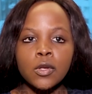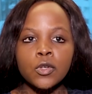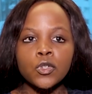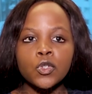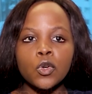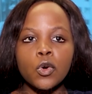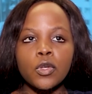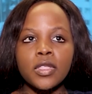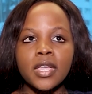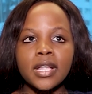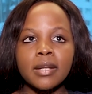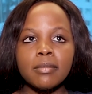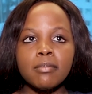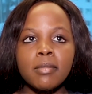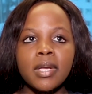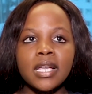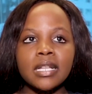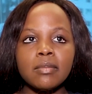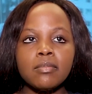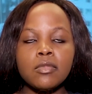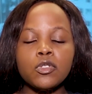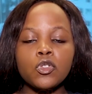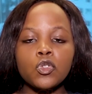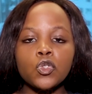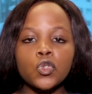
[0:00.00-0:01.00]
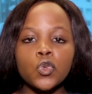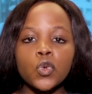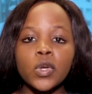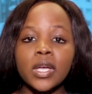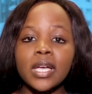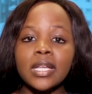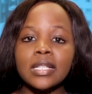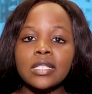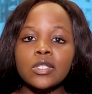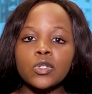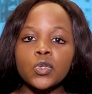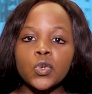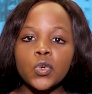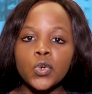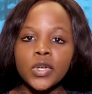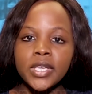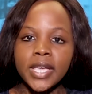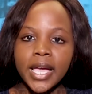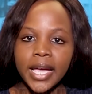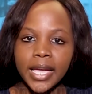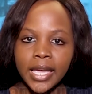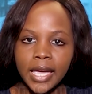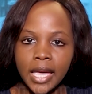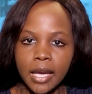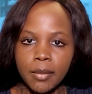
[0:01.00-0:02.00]
So that made me to take a
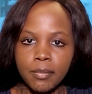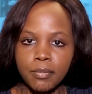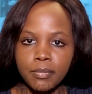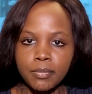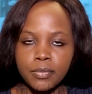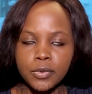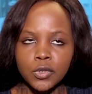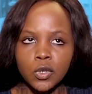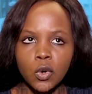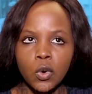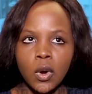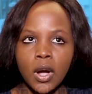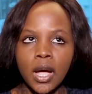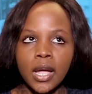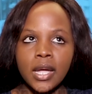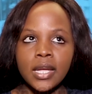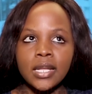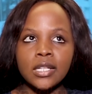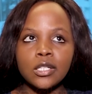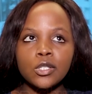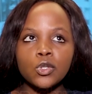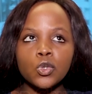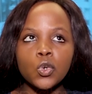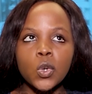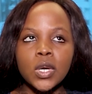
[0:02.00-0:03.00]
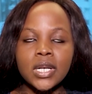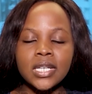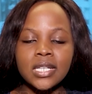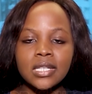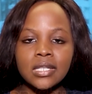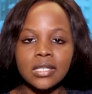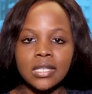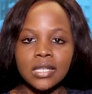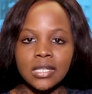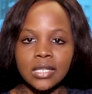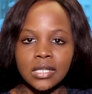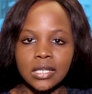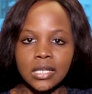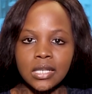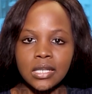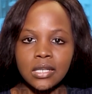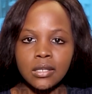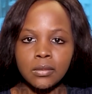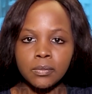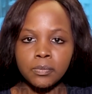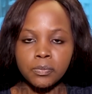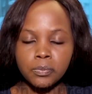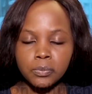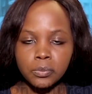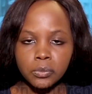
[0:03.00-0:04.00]
two-year gap. So in
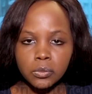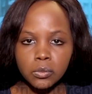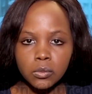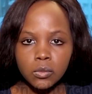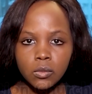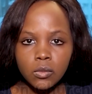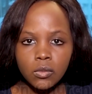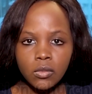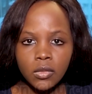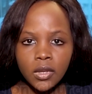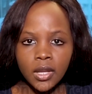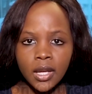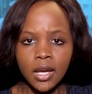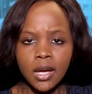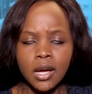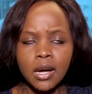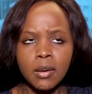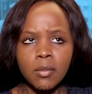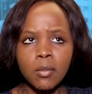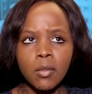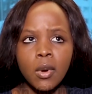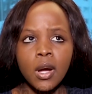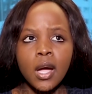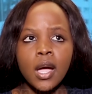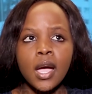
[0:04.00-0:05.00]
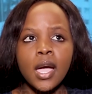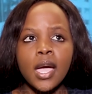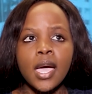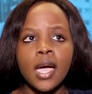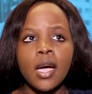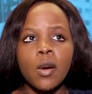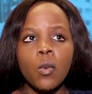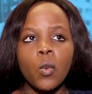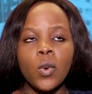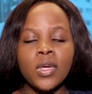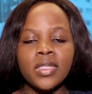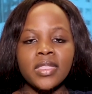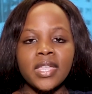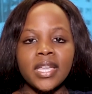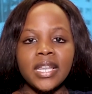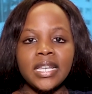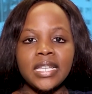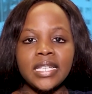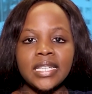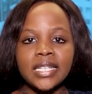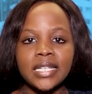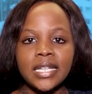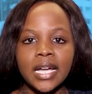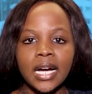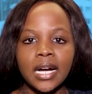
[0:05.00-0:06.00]
2016, when
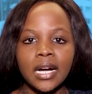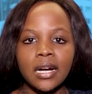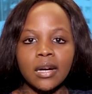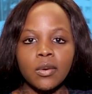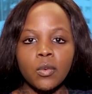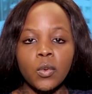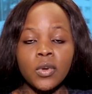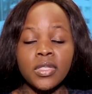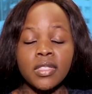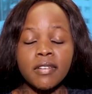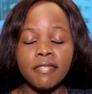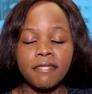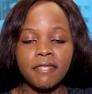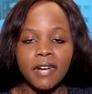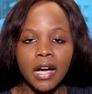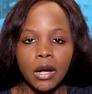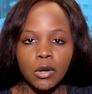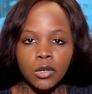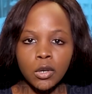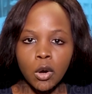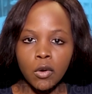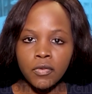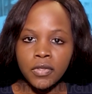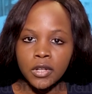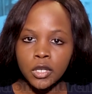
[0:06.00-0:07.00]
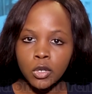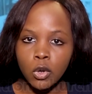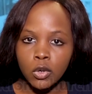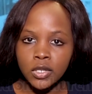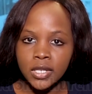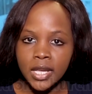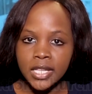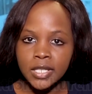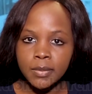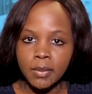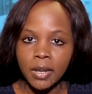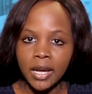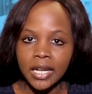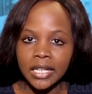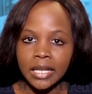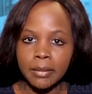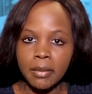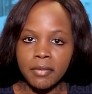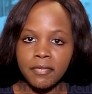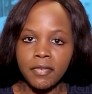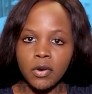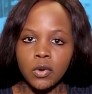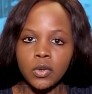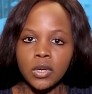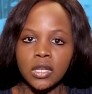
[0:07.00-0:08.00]
the founder of the Dr. SB
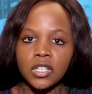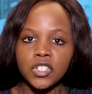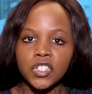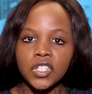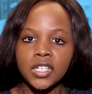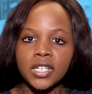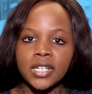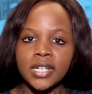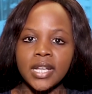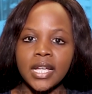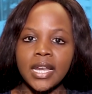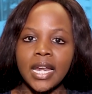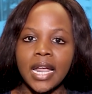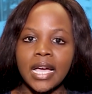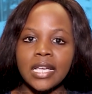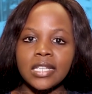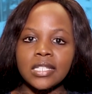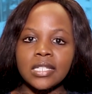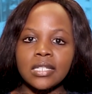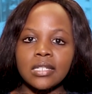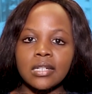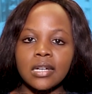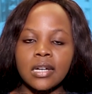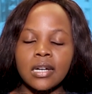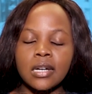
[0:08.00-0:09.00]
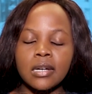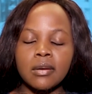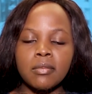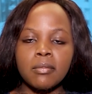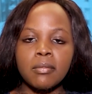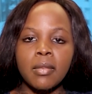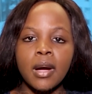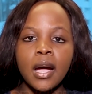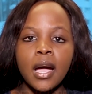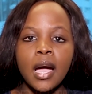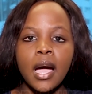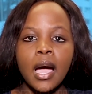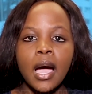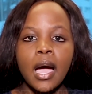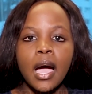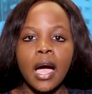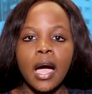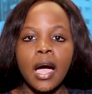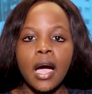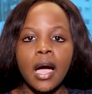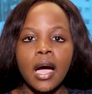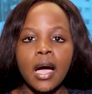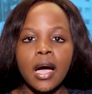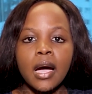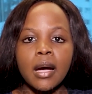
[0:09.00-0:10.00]
Khatebe Foundation realized
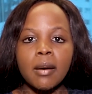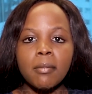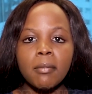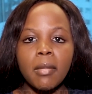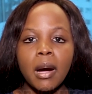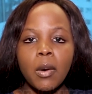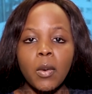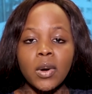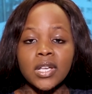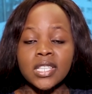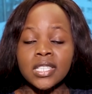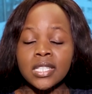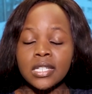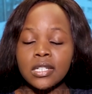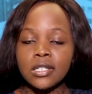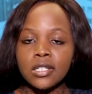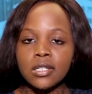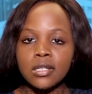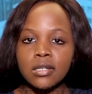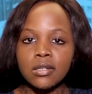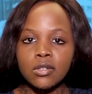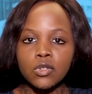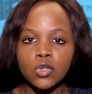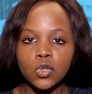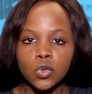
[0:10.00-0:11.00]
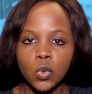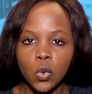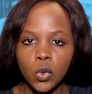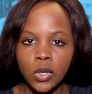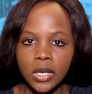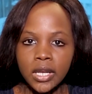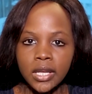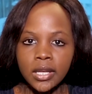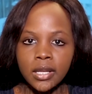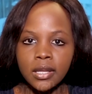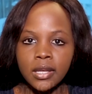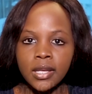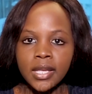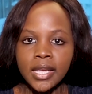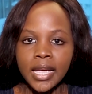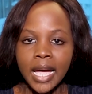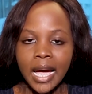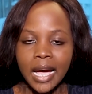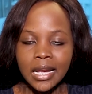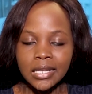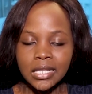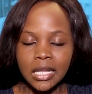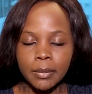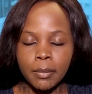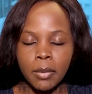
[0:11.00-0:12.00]
I wasn't schooling, he
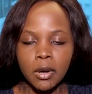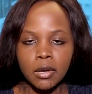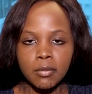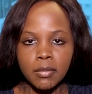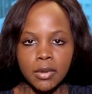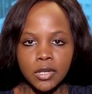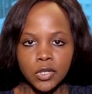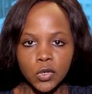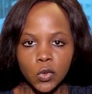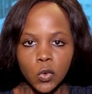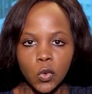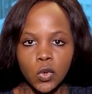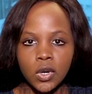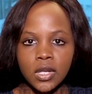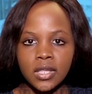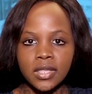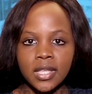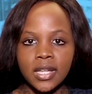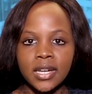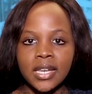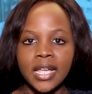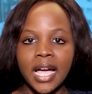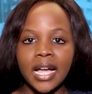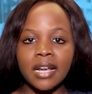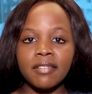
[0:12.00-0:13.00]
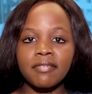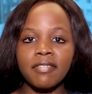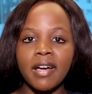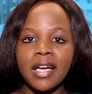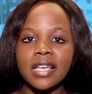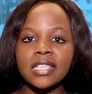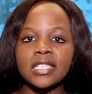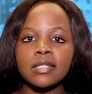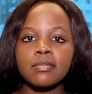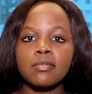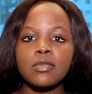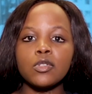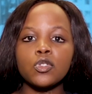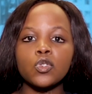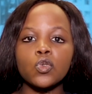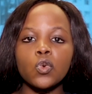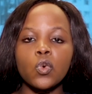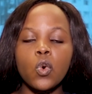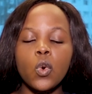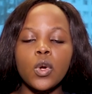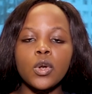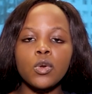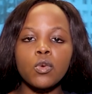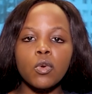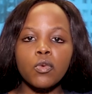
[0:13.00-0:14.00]
asked about my schooling, then he advised me to
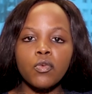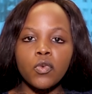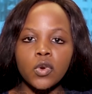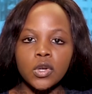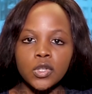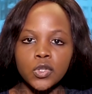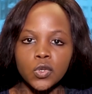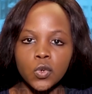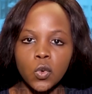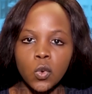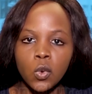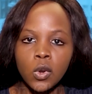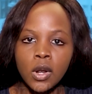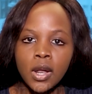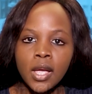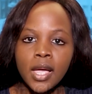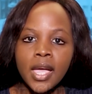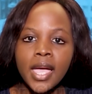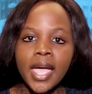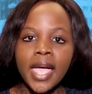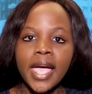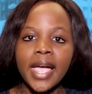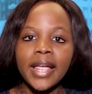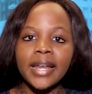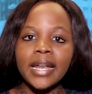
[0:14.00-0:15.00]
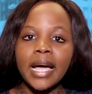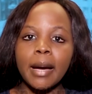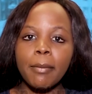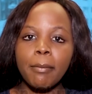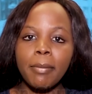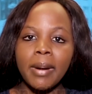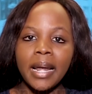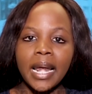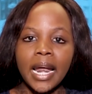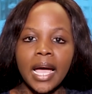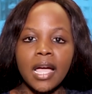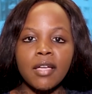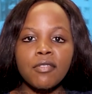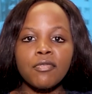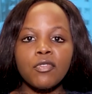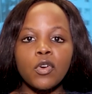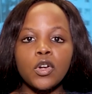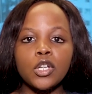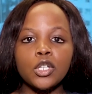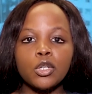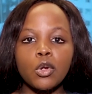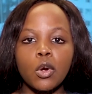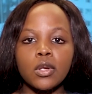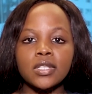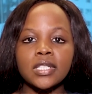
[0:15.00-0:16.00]
go and look for a school and apply
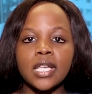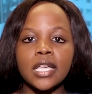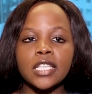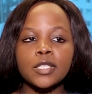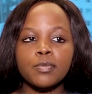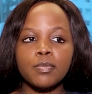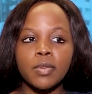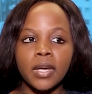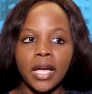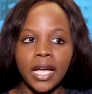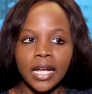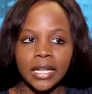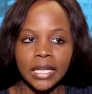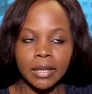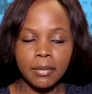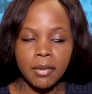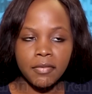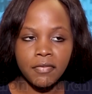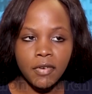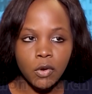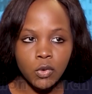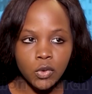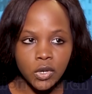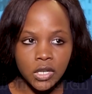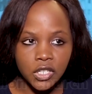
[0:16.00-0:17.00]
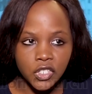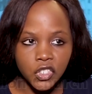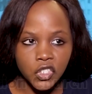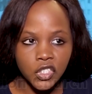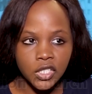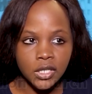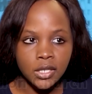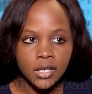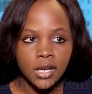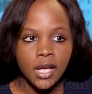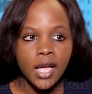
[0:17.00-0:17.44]
for a Dr. SB Khatebe Foundation.